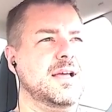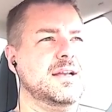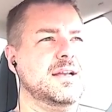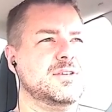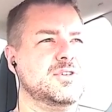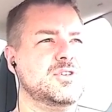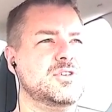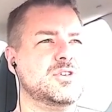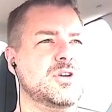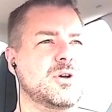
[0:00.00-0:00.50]
and
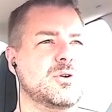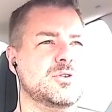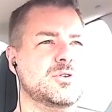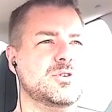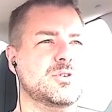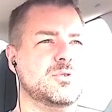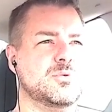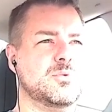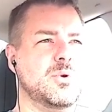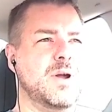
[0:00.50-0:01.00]
it
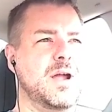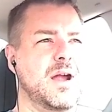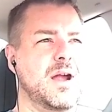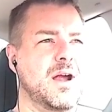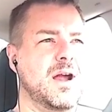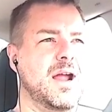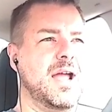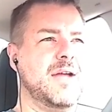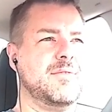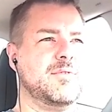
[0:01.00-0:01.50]
shows you
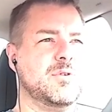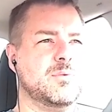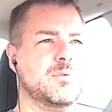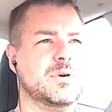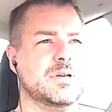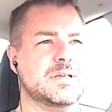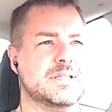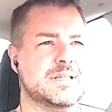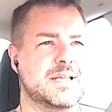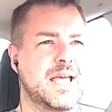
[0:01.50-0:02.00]
where
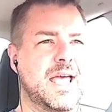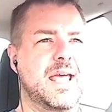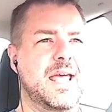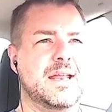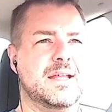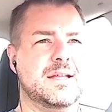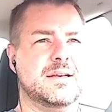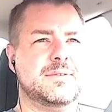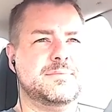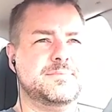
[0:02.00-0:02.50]
everyone is
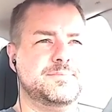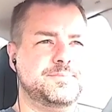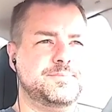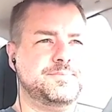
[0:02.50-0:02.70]
headed.